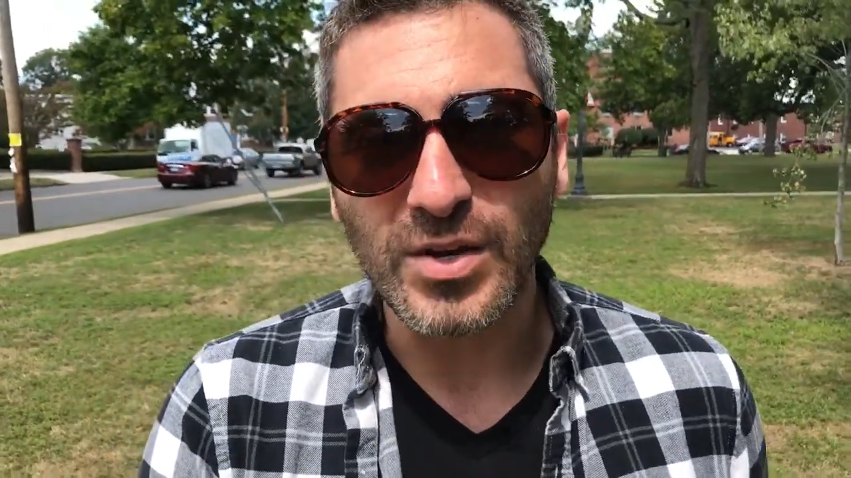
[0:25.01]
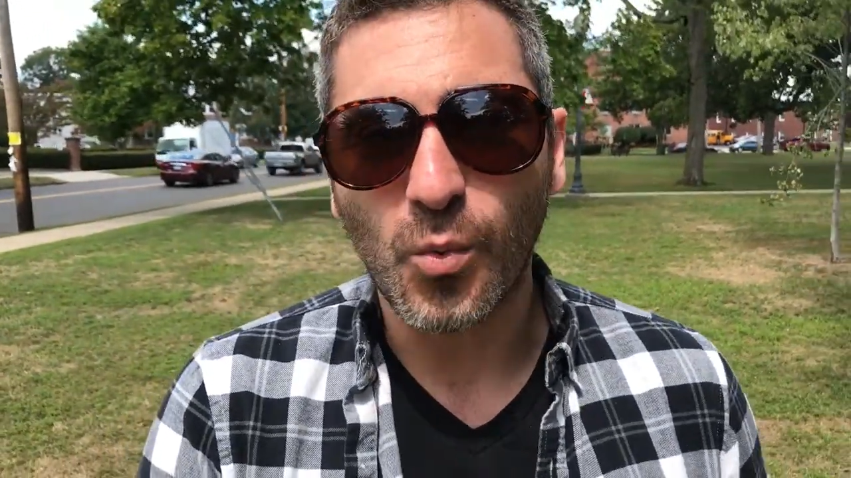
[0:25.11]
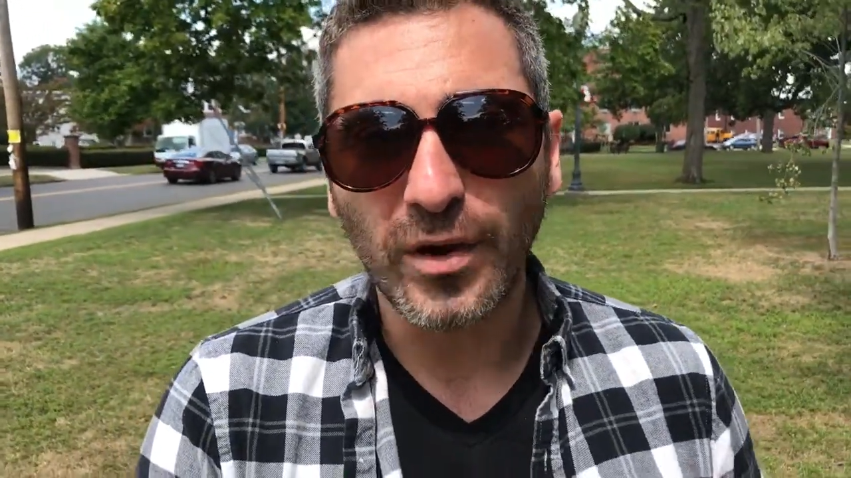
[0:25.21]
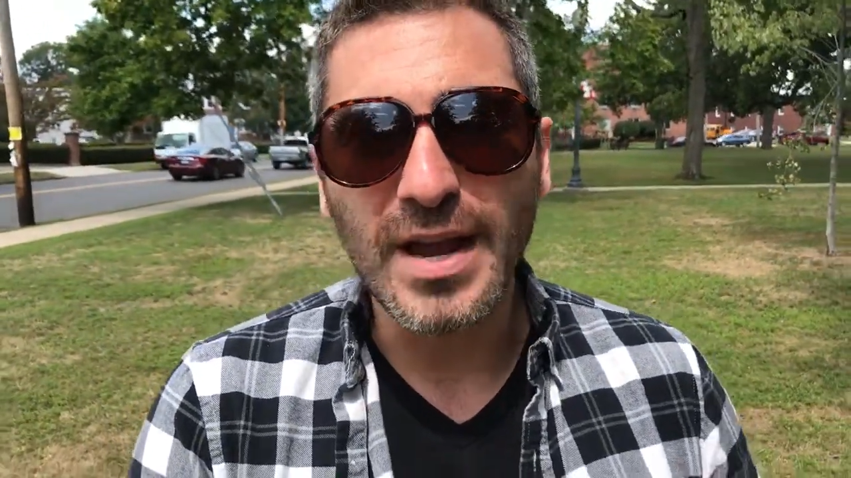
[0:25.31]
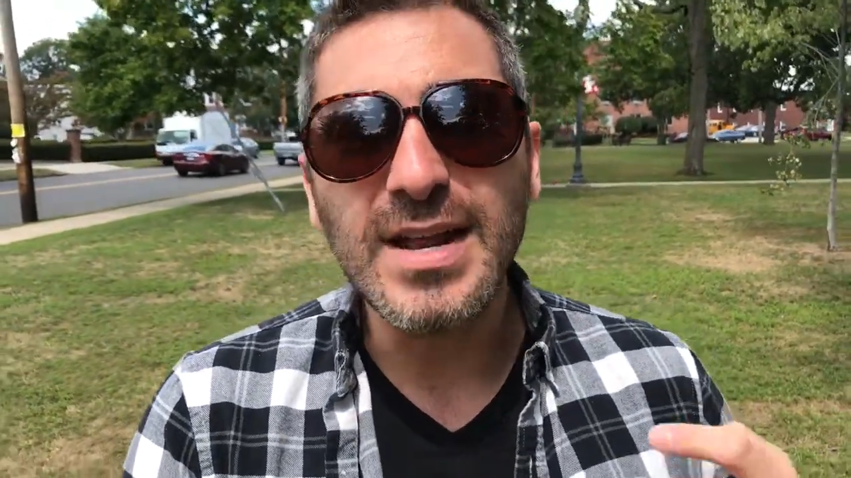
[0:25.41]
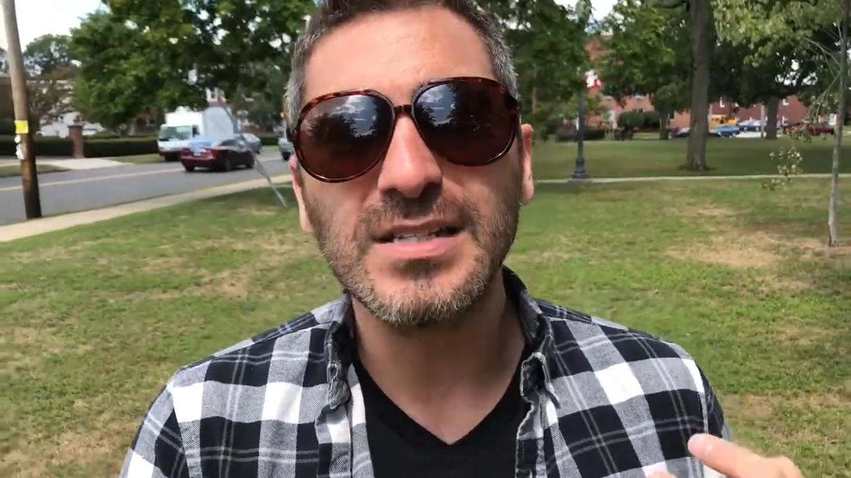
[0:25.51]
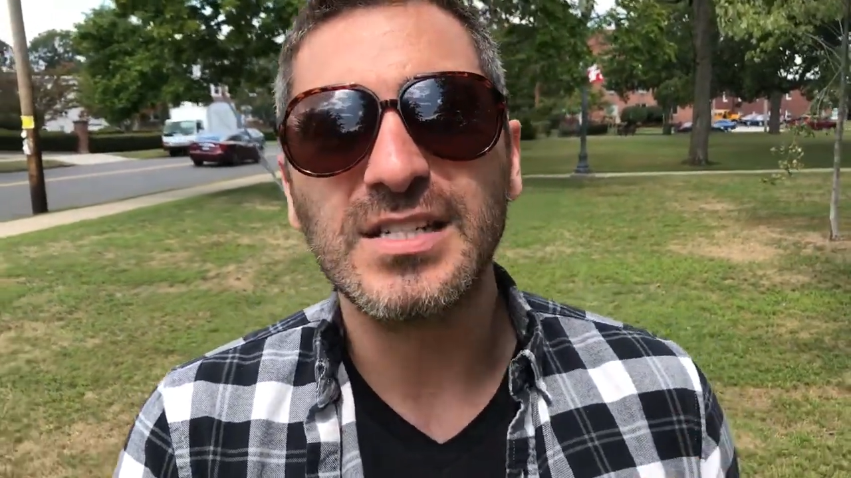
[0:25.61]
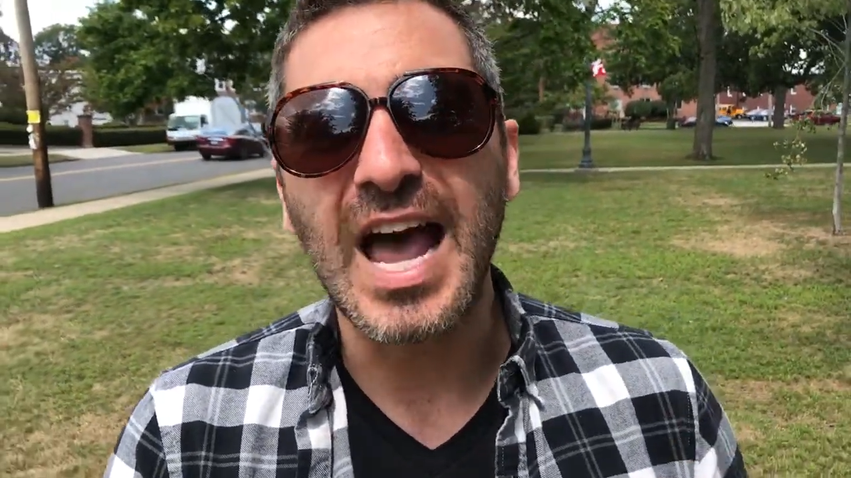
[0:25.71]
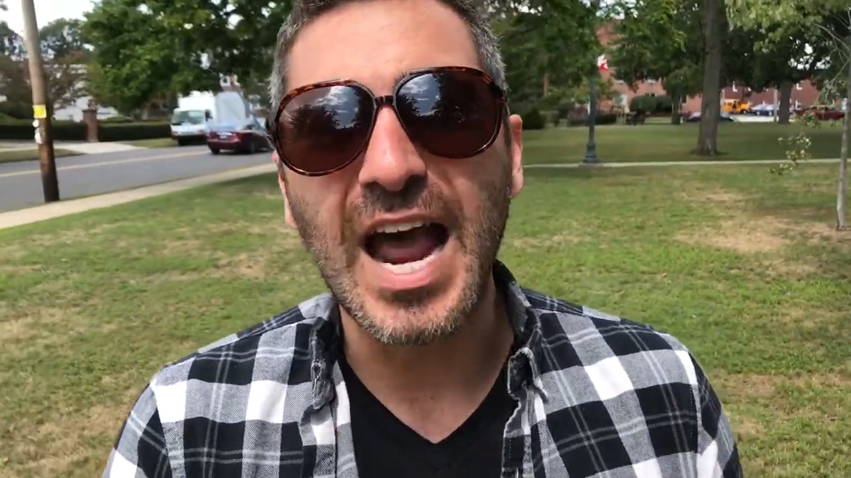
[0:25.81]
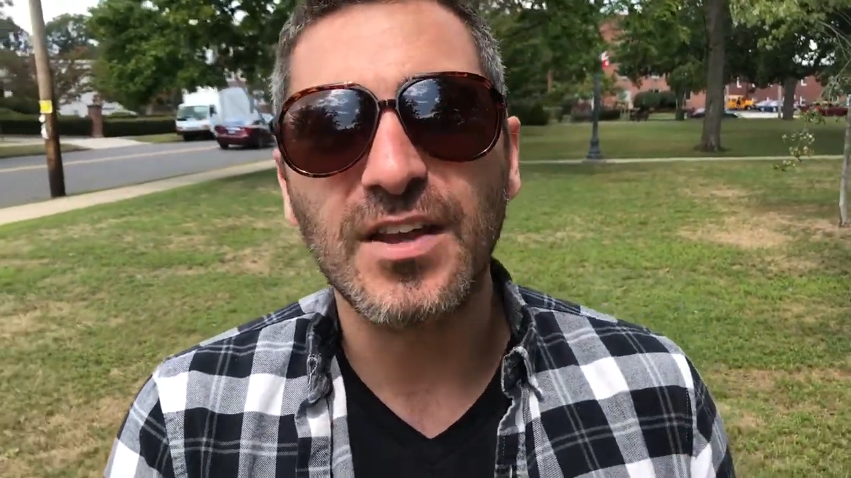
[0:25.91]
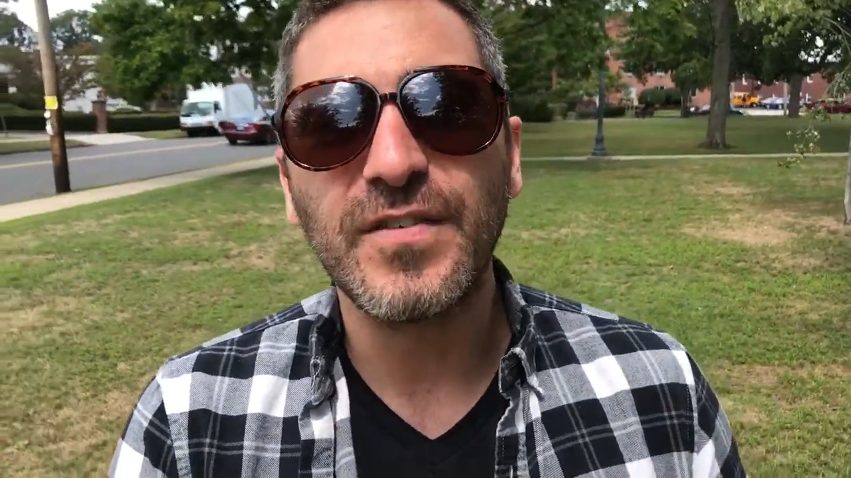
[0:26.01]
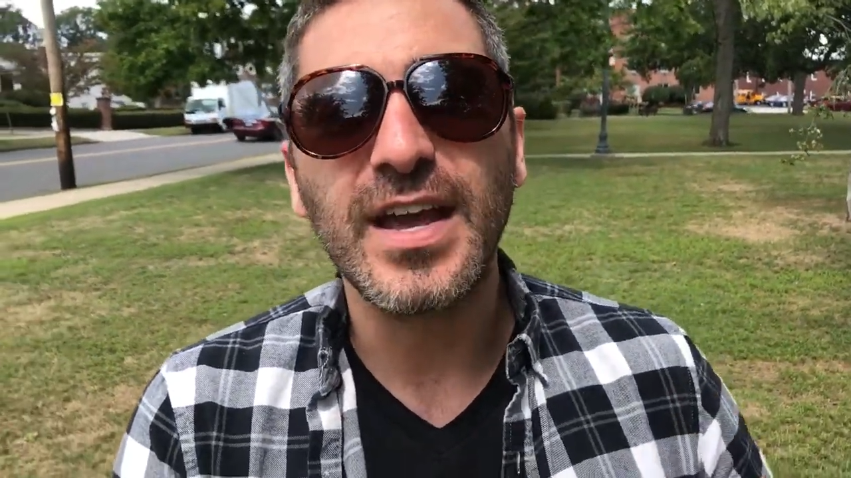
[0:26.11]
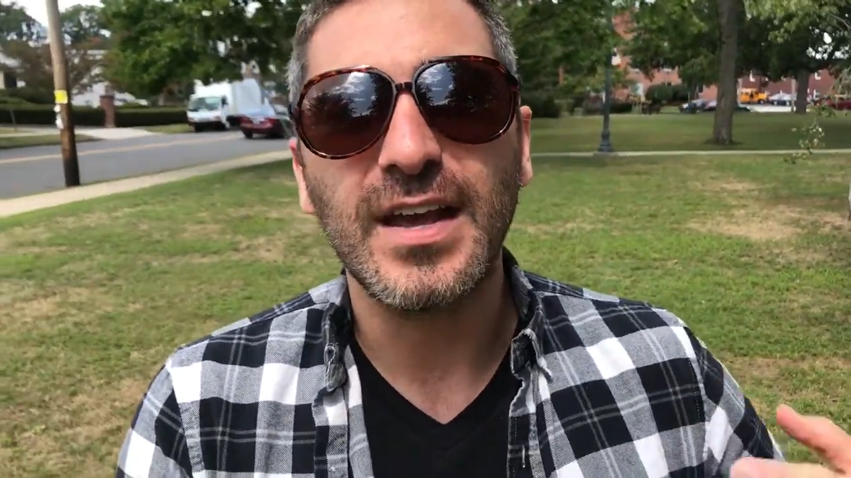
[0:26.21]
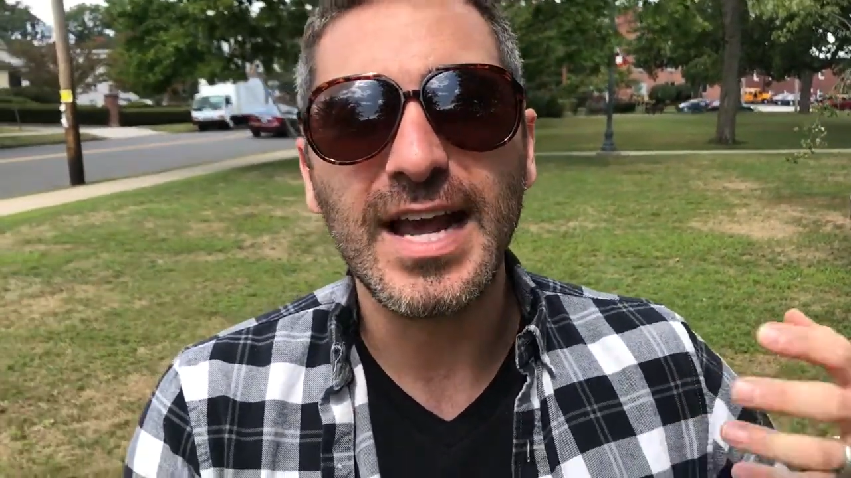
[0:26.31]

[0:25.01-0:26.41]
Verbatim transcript: We're inside of it.